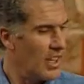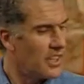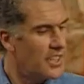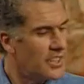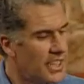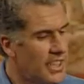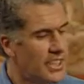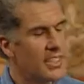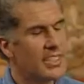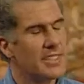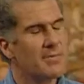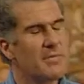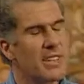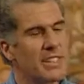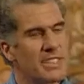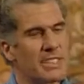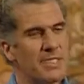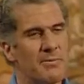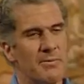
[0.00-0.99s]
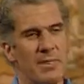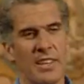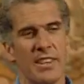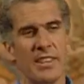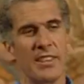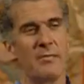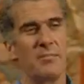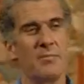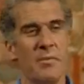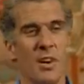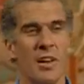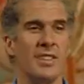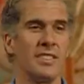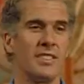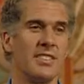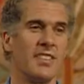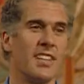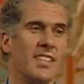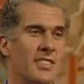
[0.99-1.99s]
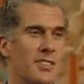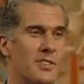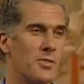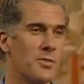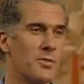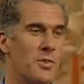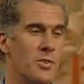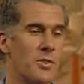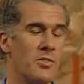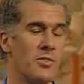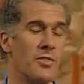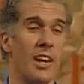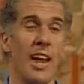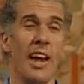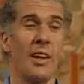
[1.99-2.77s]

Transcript: Jesus must have been the most extraordinary